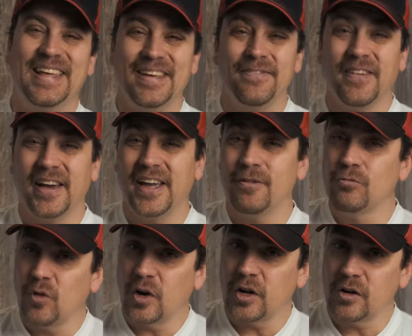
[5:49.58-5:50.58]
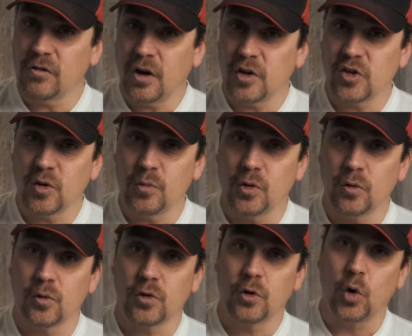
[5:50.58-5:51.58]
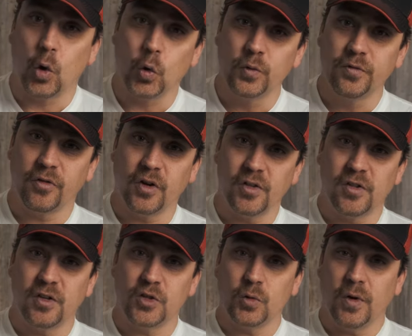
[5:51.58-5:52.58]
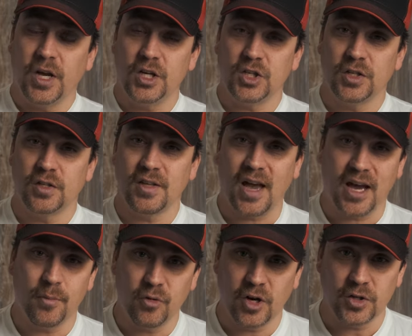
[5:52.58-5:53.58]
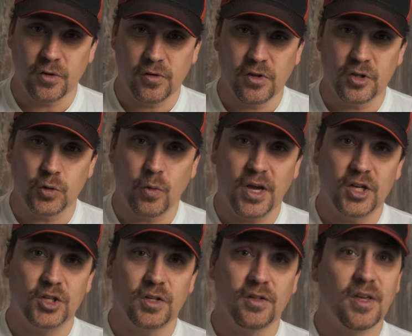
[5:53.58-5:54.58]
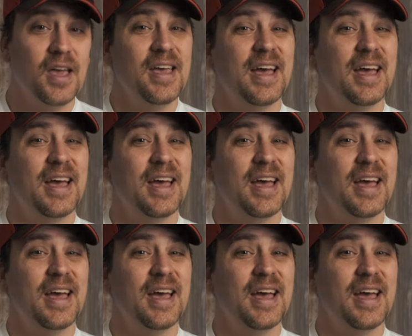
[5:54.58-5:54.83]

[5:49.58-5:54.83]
If I run across some of those cold front situations, high pressure situations,